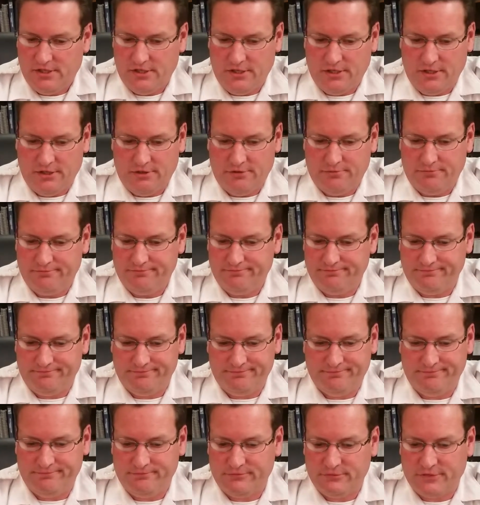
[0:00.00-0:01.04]

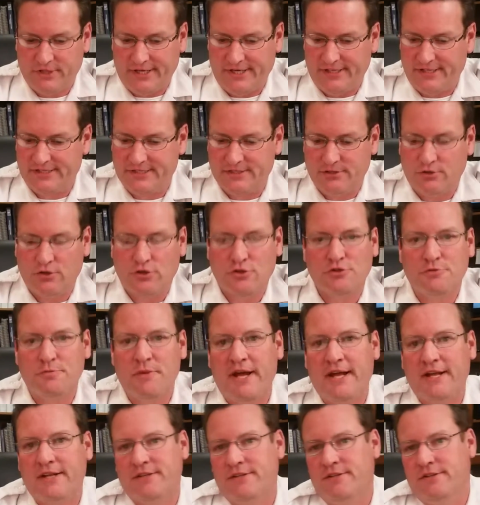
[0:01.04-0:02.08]
Kind of still goes
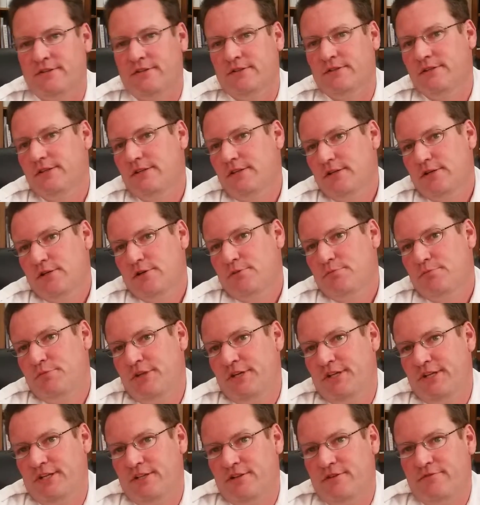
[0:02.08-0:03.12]
back to
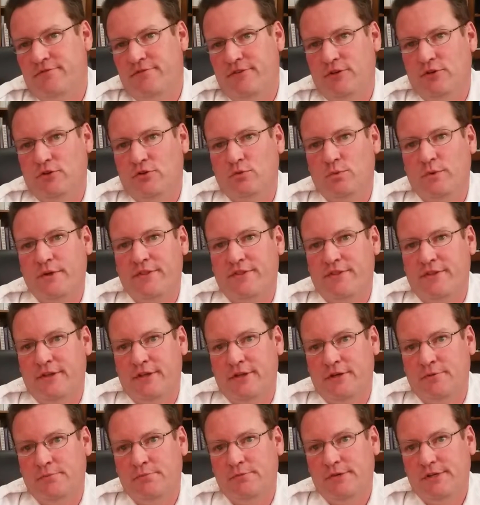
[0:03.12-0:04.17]
being in the field with
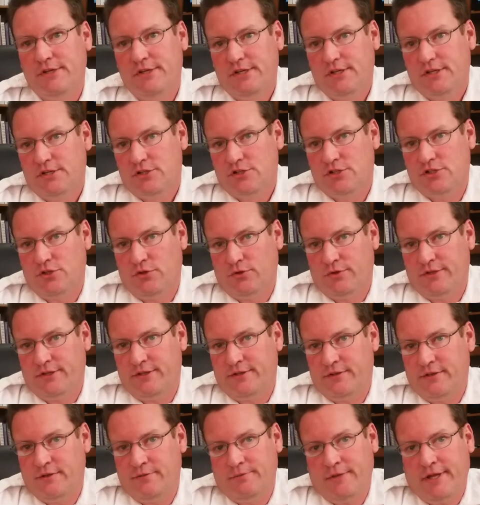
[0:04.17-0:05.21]
them, showing
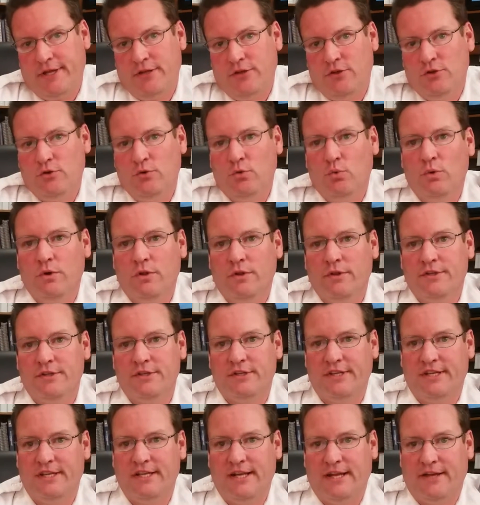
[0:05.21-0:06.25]
them that you're
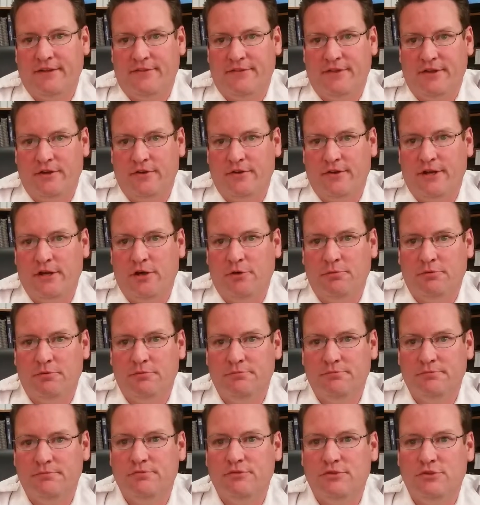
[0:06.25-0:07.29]
willing to get out there and help
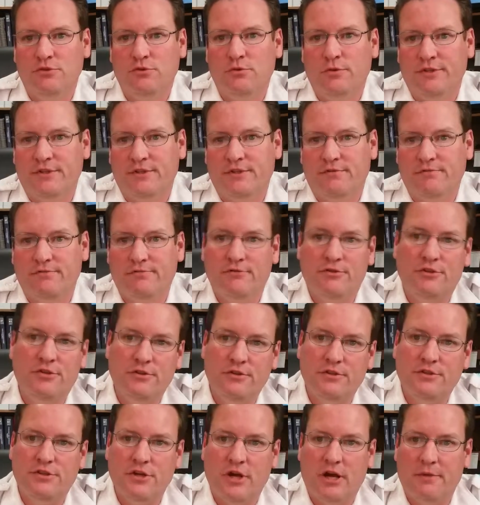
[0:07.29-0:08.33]
them
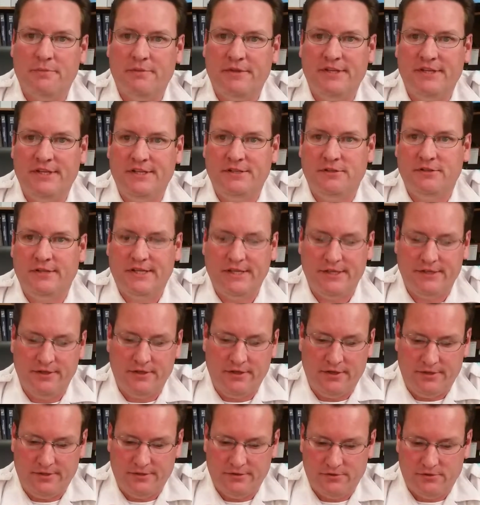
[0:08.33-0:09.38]
do the job that needs to get
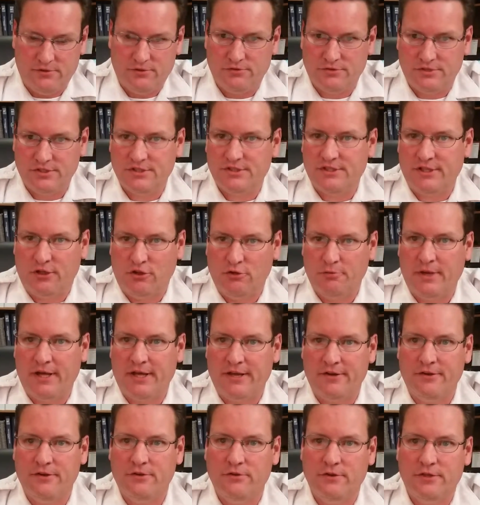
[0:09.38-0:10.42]
done. Don't just tell them
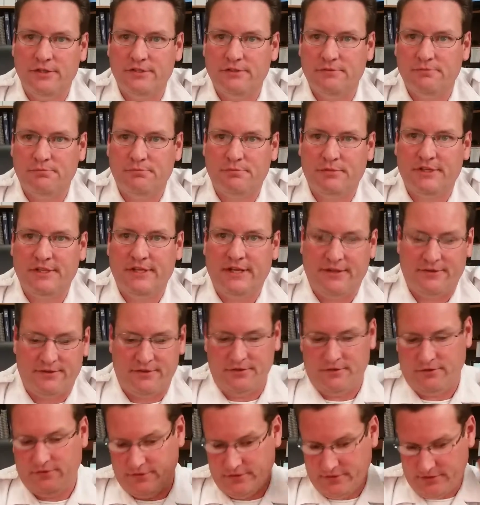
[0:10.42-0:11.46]
how to do it. Get out
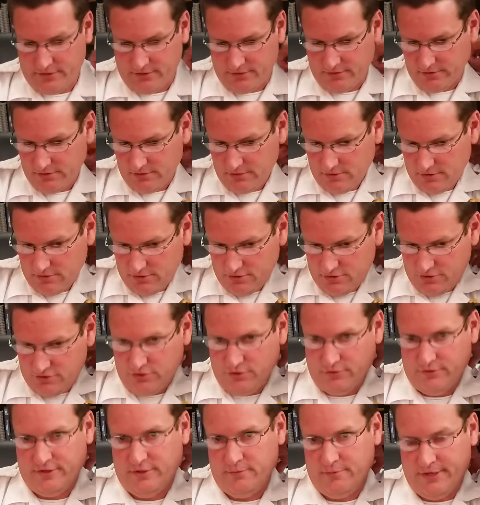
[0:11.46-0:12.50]
there and
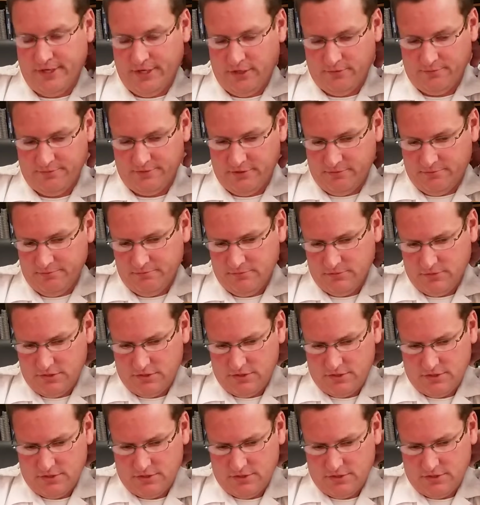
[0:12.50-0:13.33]
show them and help them.